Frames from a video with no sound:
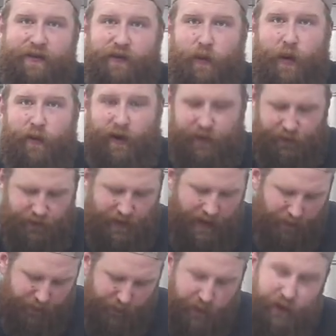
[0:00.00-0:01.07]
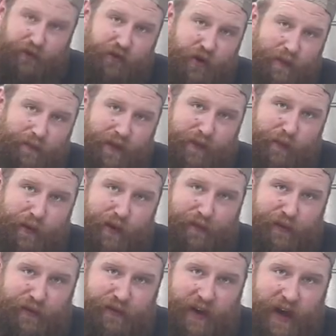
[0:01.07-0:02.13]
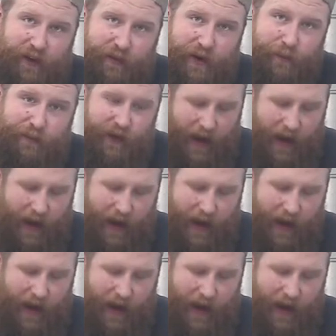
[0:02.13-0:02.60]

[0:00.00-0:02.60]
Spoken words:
So what we're gonna do now is we're gonna trim these beautiful side ribs